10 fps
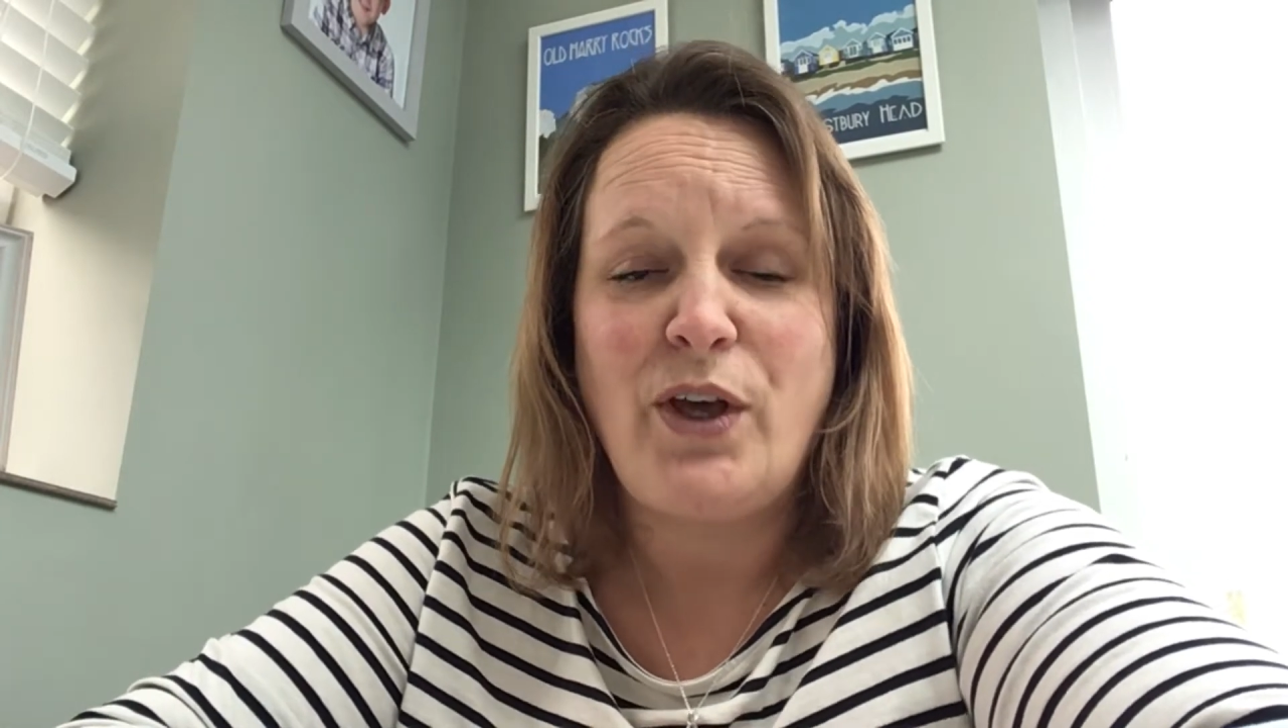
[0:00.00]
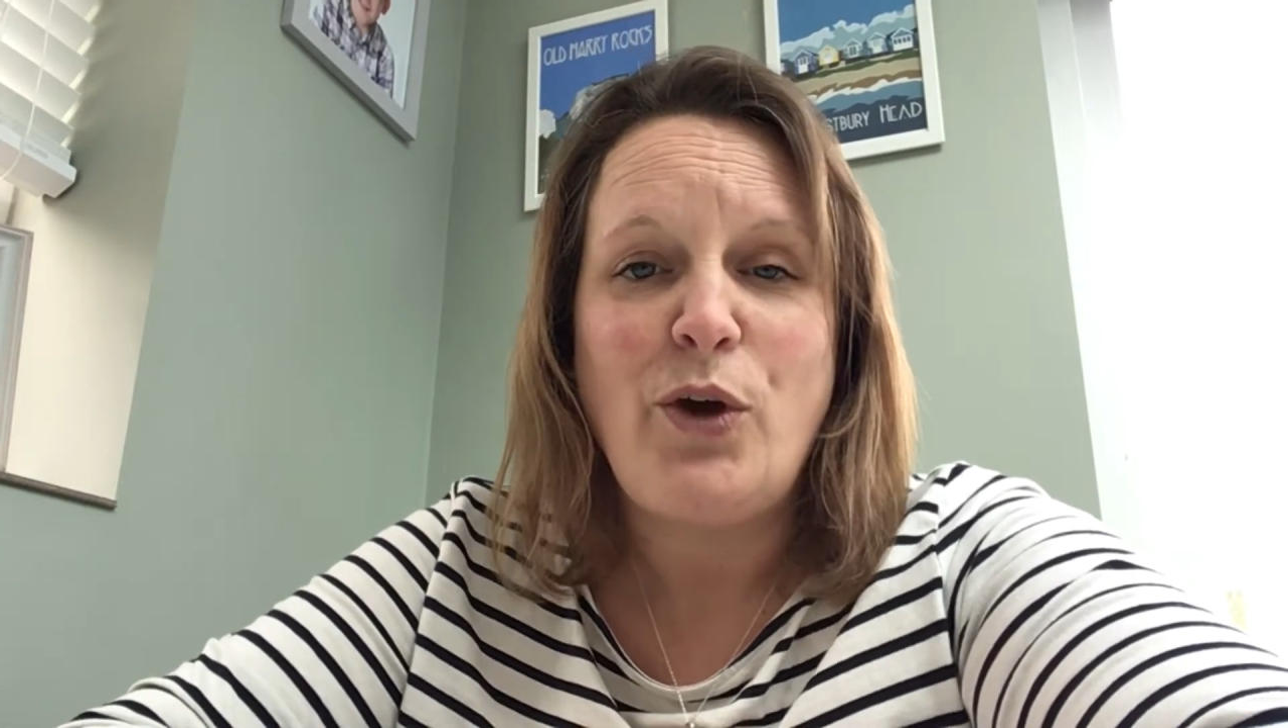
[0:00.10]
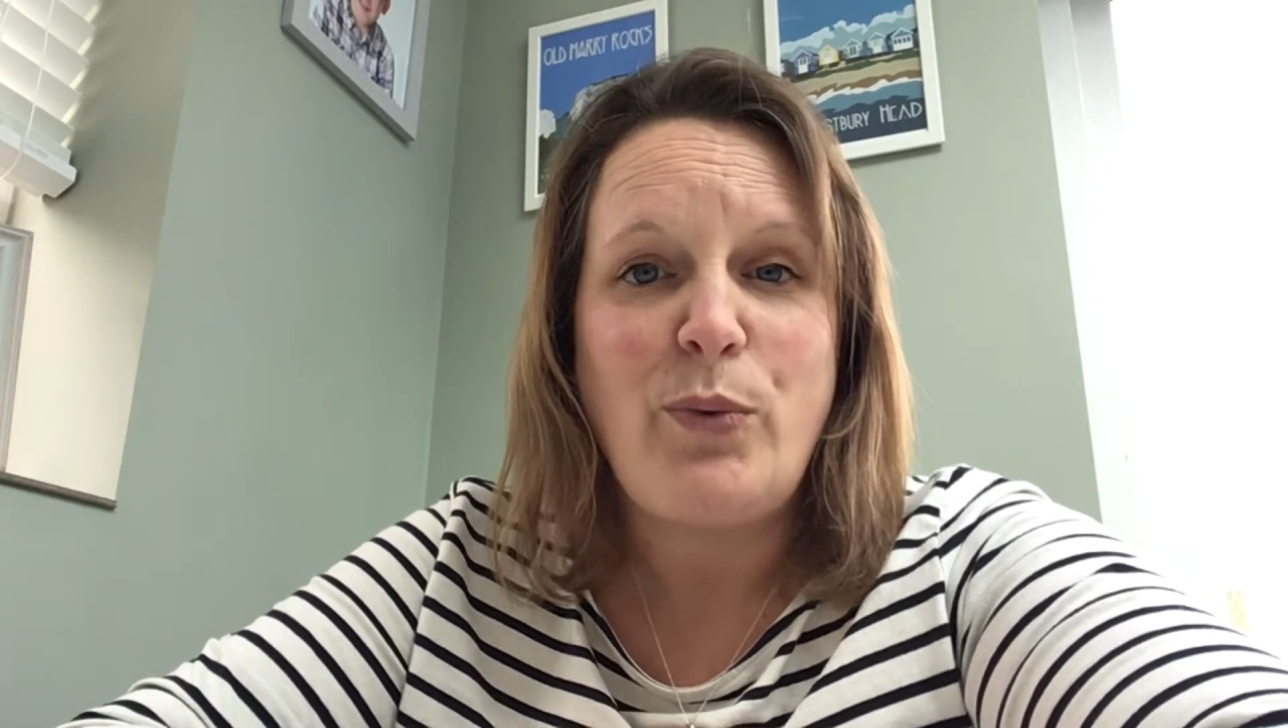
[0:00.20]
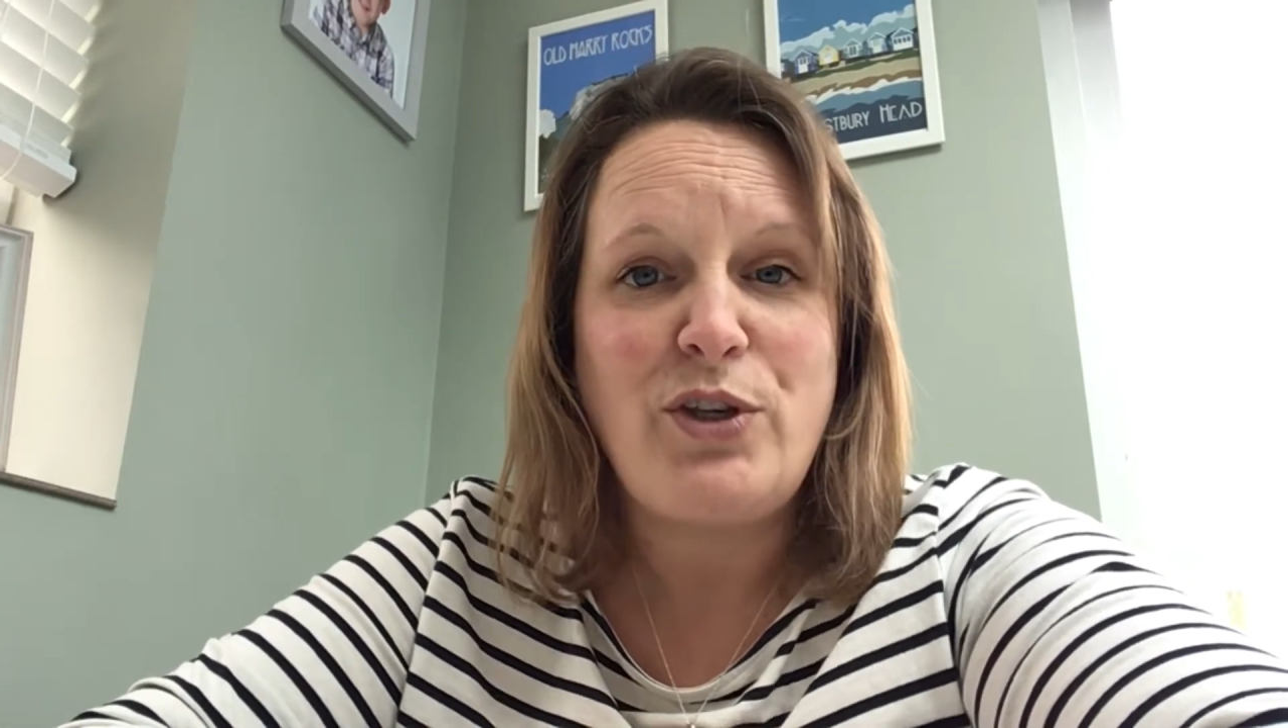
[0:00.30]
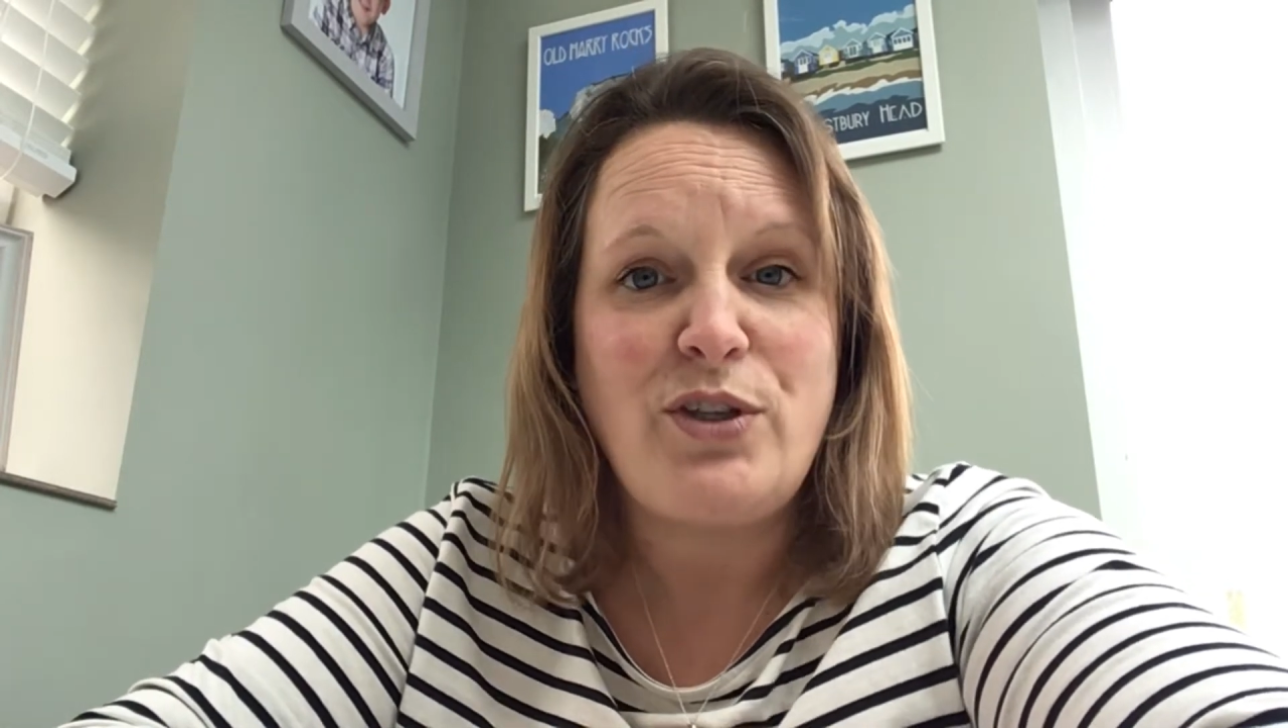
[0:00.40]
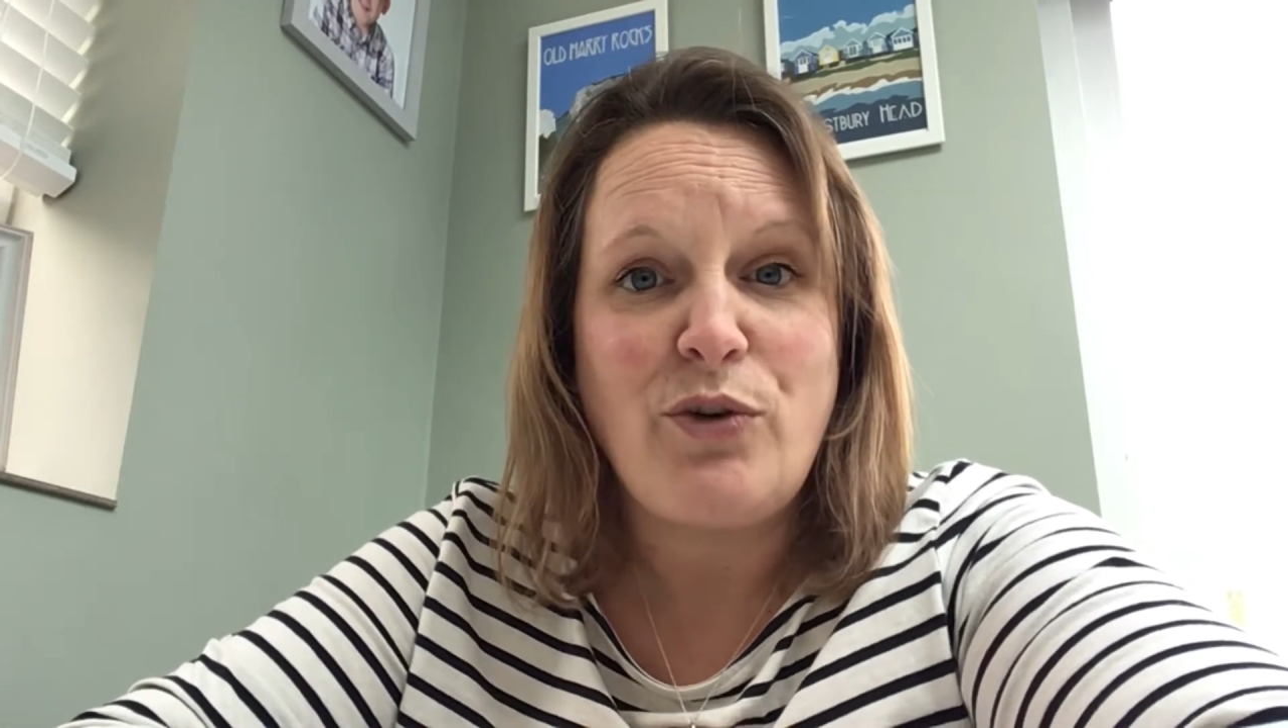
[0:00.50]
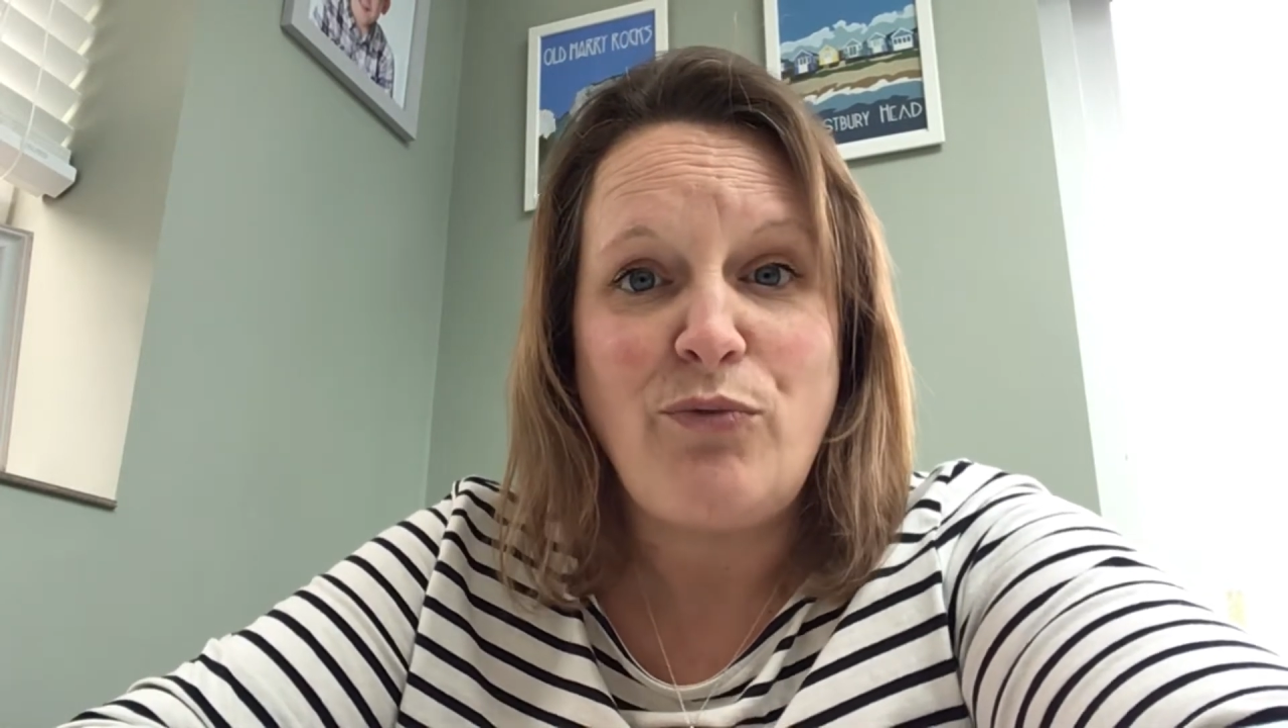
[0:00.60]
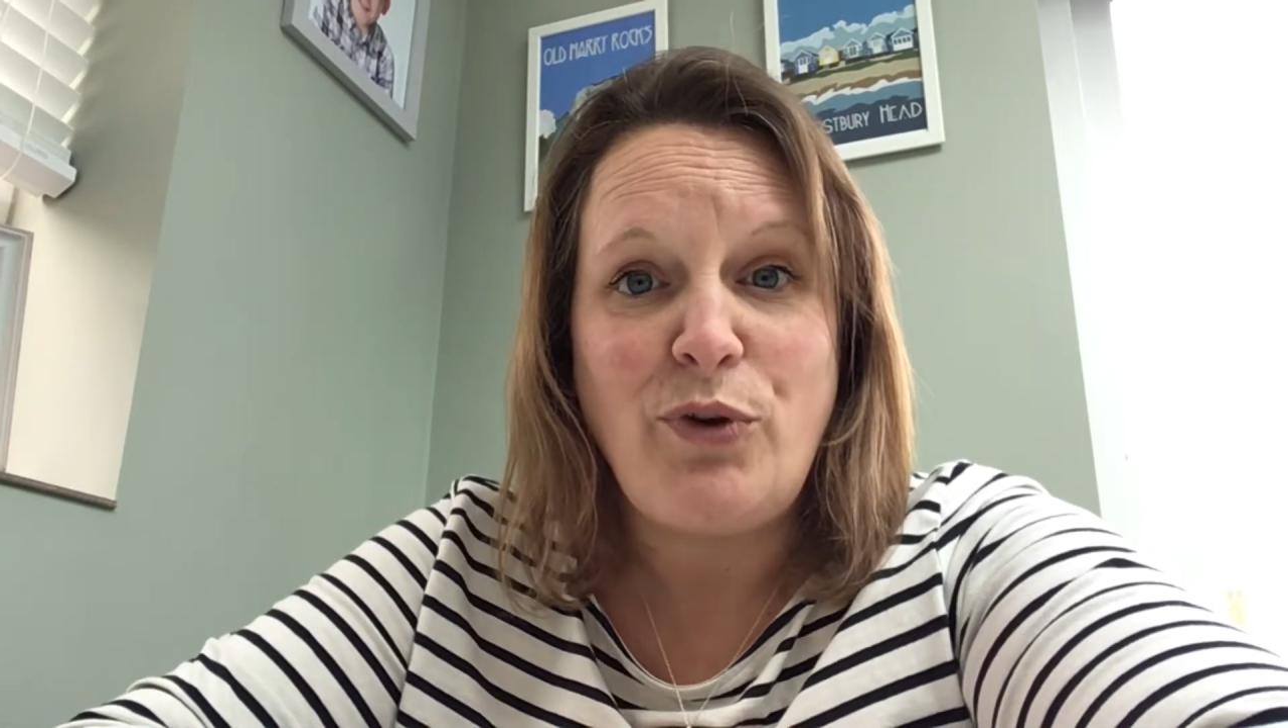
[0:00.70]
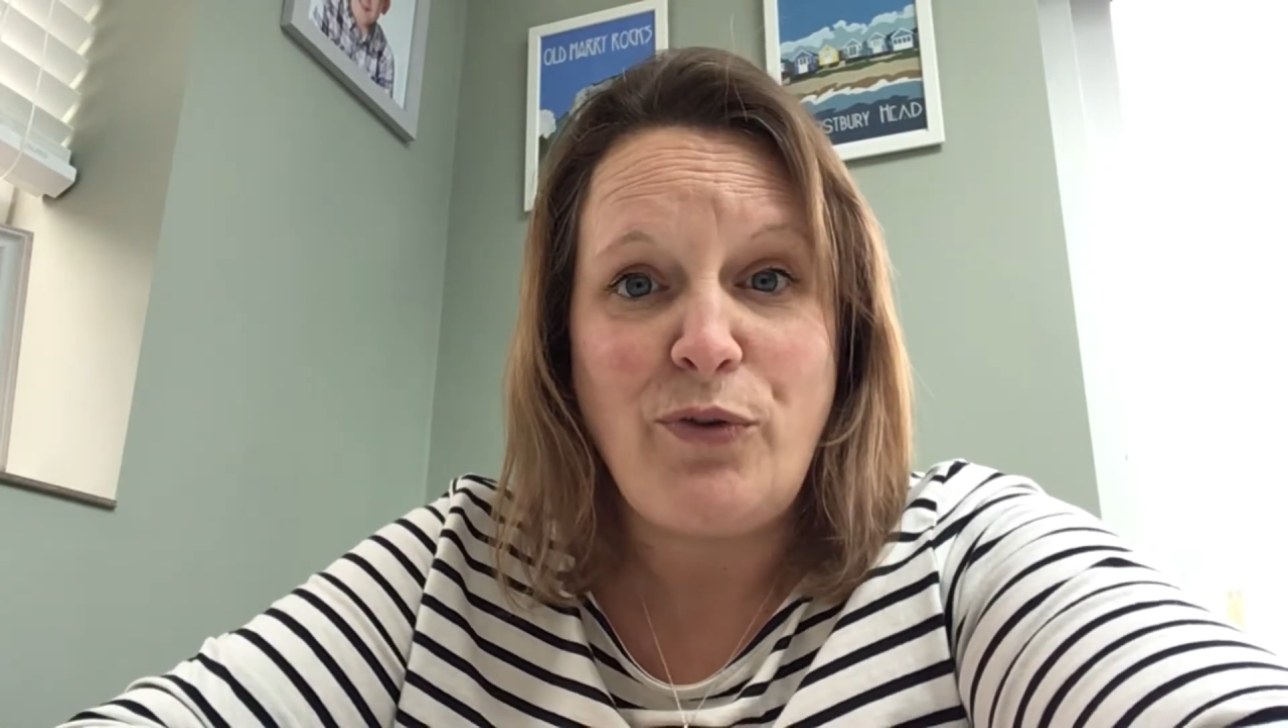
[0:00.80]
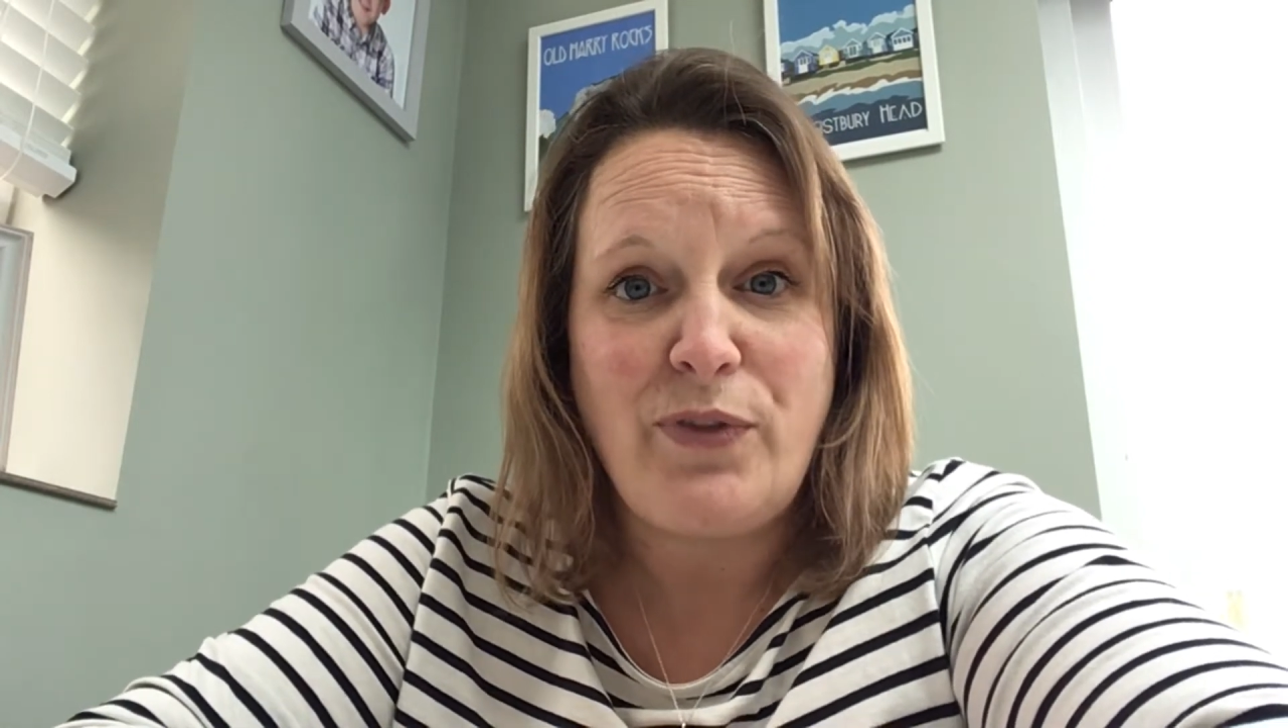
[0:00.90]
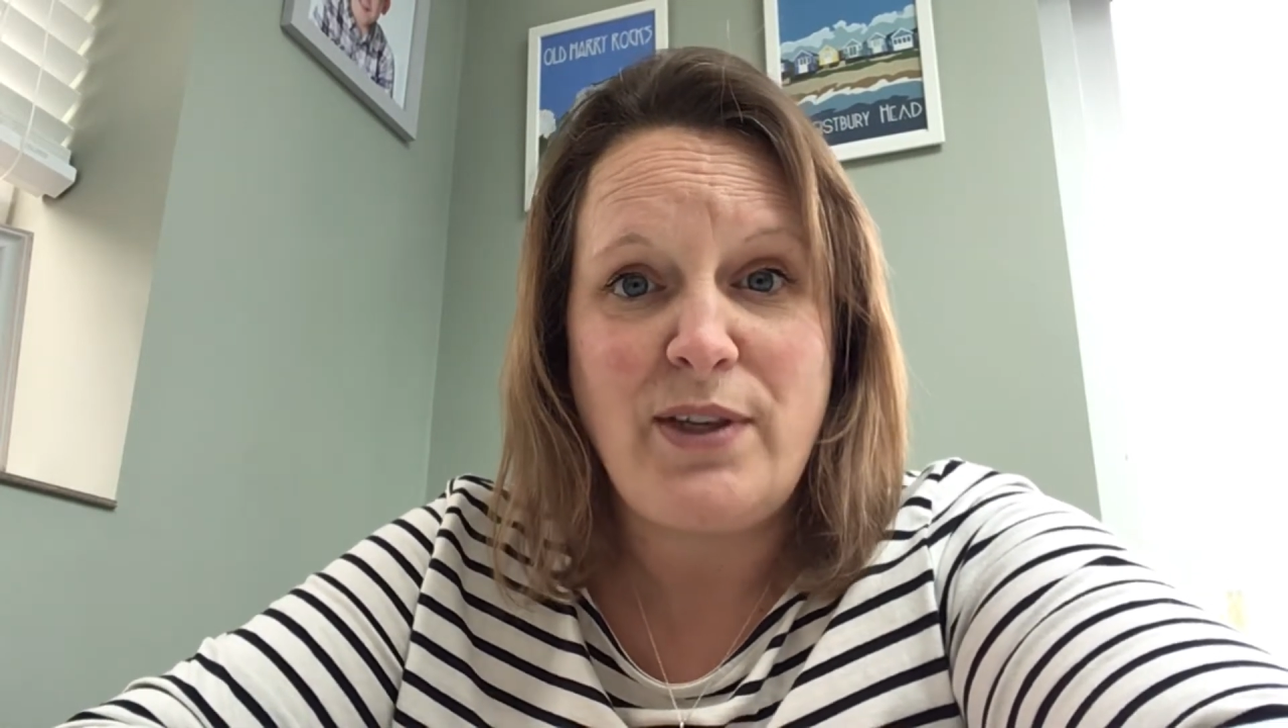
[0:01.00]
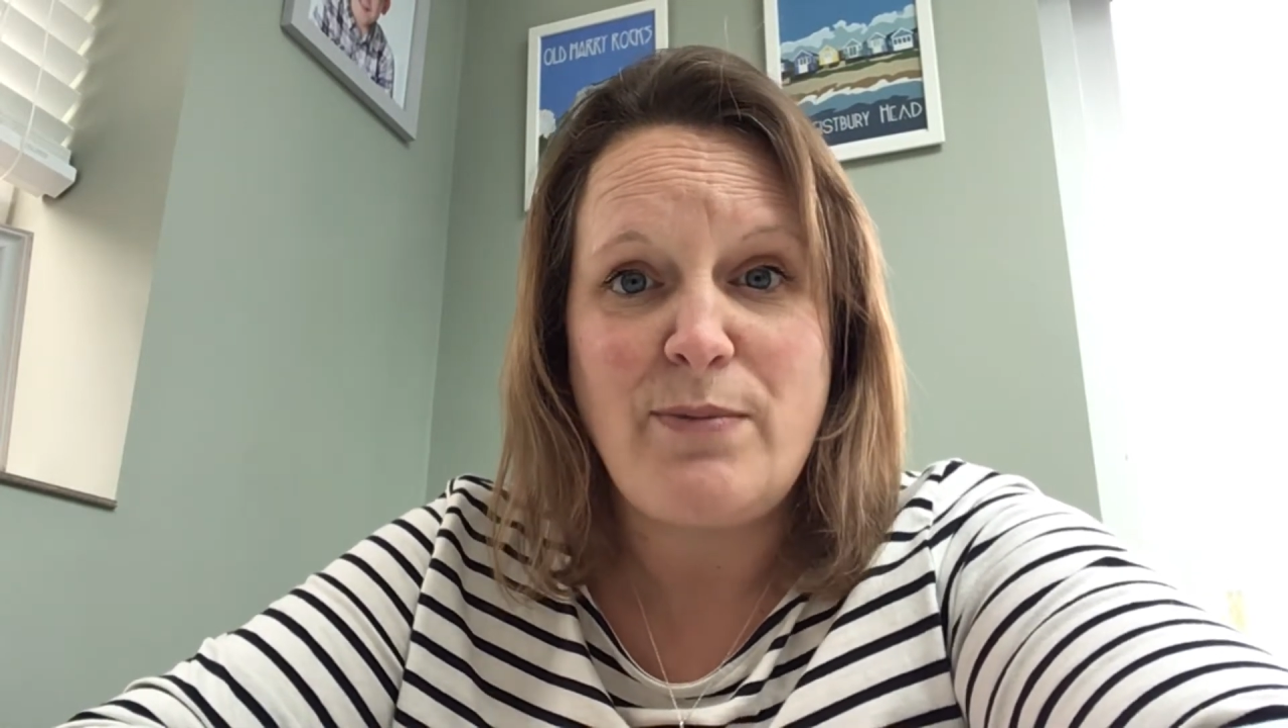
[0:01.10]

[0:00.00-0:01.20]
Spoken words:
which is a roof that's